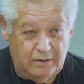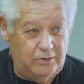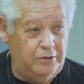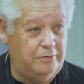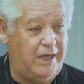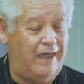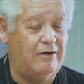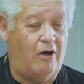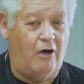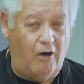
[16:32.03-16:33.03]
You can
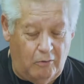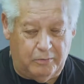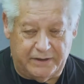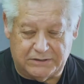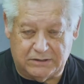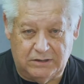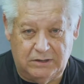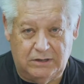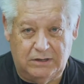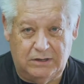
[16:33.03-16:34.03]
always
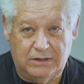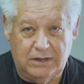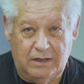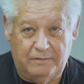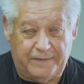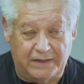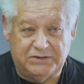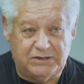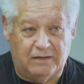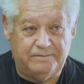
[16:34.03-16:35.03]
find
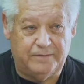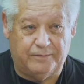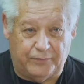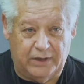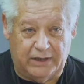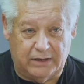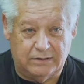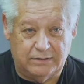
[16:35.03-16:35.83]
stuff for free.